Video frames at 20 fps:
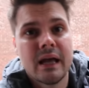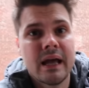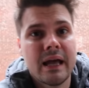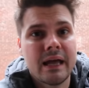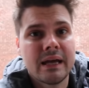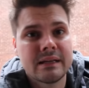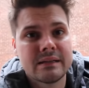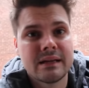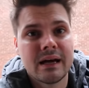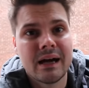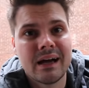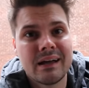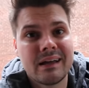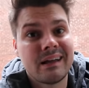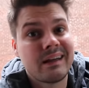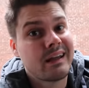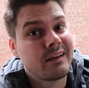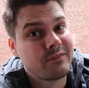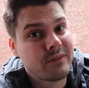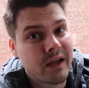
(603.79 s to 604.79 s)
And uh,
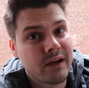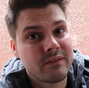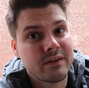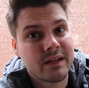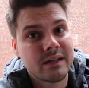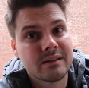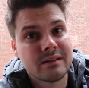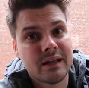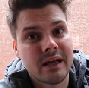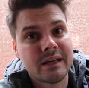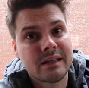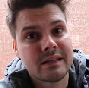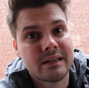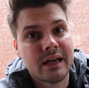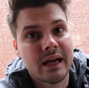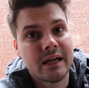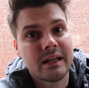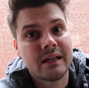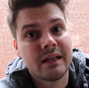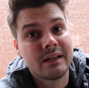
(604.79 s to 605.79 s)
if you haven't hit like
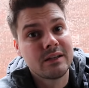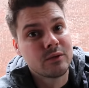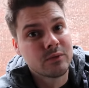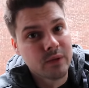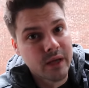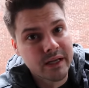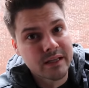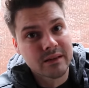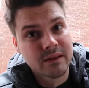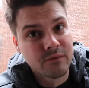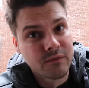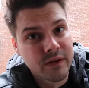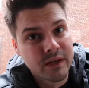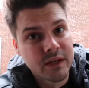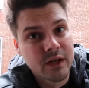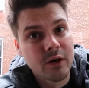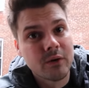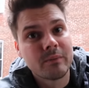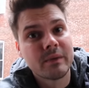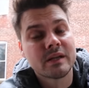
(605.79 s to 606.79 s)
yet and you like the
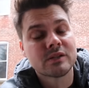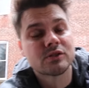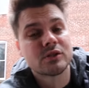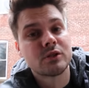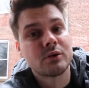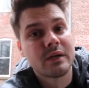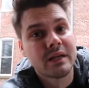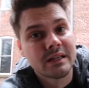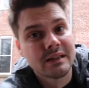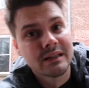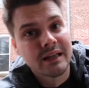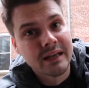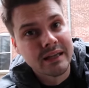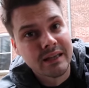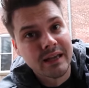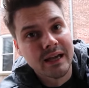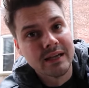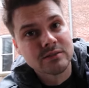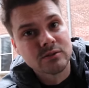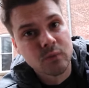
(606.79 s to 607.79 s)
video, make sure you hit
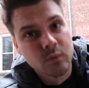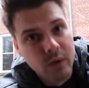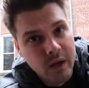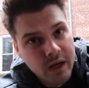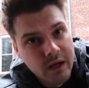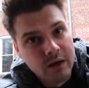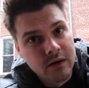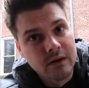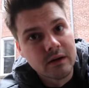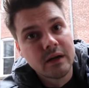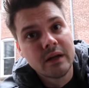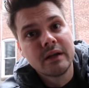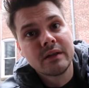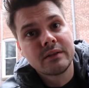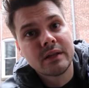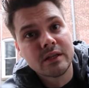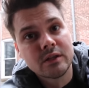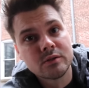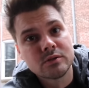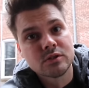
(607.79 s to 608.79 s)
like as well.
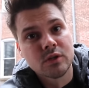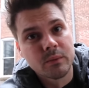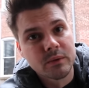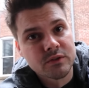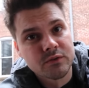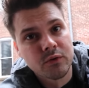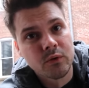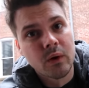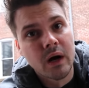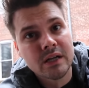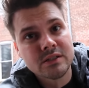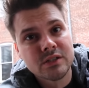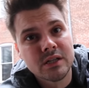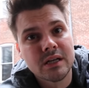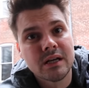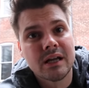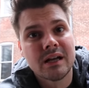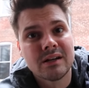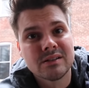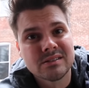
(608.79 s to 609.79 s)
Thank you so much for
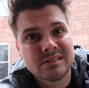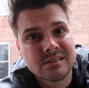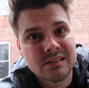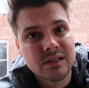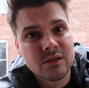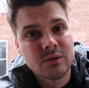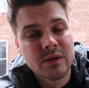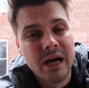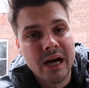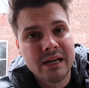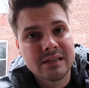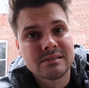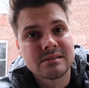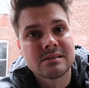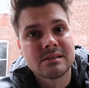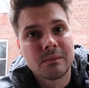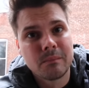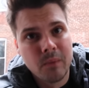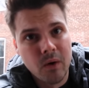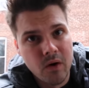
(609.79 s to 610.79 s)
watching and I'll see you guys
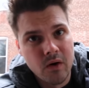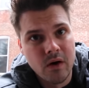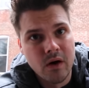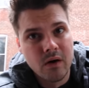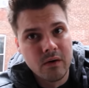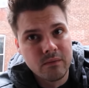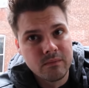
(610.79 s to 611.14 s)
tomorrow.